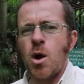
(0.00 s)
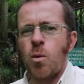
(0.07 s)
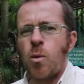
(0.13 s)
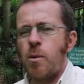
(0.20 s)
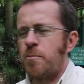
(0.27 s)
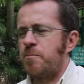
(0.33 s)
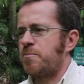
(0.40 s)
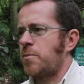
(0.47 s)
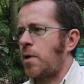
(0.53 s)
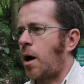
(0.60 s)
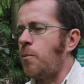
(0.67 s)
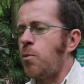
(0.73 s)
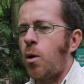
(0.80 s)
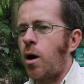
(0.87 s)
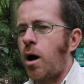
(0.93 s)
Well,
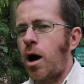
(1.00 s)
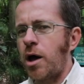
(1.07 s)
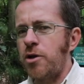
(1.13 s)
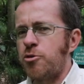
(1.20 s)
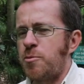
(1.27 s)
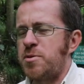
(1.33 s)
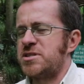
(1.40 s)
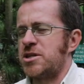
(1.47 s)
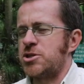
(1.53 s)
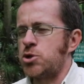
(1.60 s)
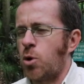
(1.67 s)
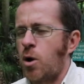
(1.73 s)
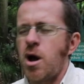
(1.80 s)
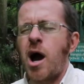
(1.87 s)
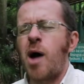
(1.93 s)
I'm not 100%
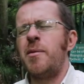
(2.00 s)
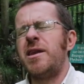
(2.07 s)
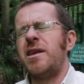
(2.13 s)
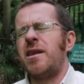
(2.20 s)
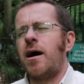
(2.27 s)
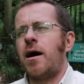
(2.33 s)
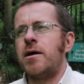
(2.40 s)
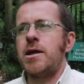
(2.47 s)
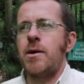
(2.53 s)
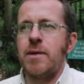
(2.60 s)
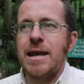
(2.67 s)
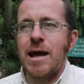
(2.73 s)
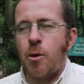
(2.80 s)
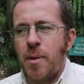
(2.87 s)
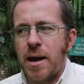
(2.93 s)
sure. I mean, I know a
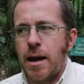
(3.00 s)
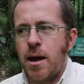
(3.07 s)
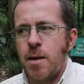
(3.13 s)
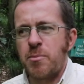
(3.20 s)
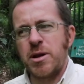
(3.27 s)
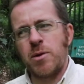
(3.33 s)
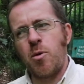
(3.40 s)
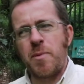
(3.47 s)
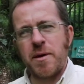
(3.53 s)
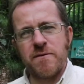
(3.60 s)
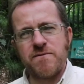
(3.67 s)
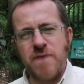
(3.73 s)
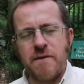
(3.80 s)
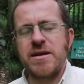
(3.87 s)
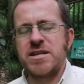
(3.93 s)
little bit, but it would be a
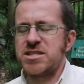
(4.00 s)
very